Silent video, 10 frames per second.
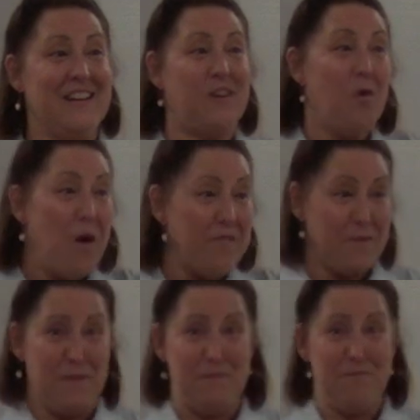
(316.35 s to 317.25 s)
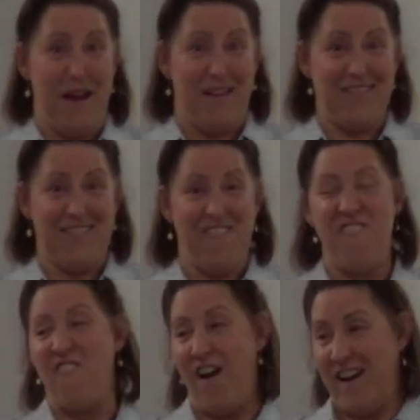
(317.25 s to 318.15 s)
go off the beaten path.
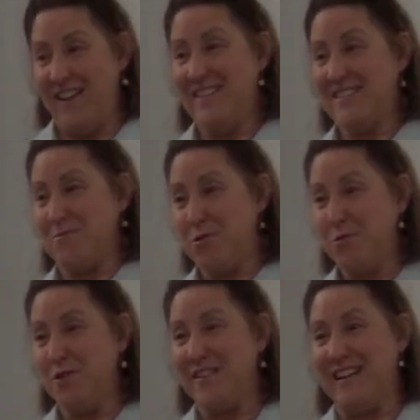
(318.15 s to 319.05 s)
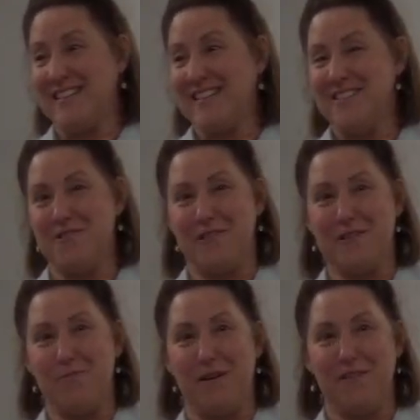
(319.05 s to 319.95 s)
Find some cool things, because your
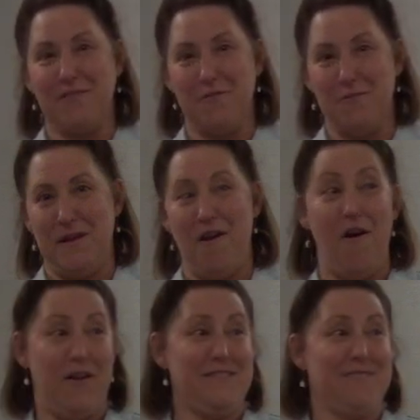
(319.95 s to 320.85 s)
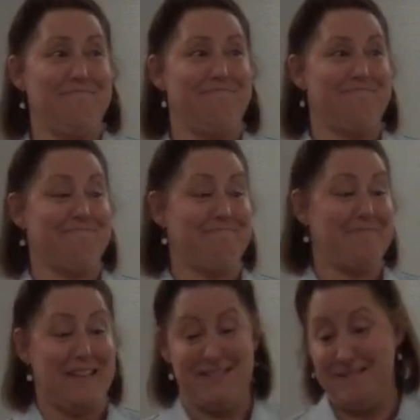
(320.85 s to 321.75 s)
experience will be awesome.
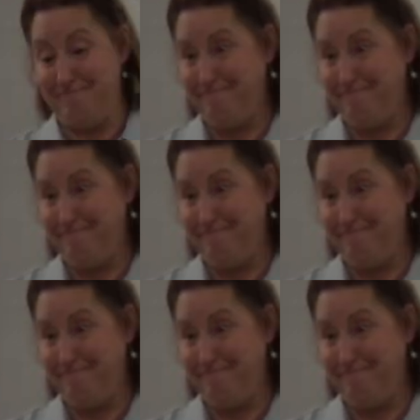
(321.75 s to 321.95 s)
That's it.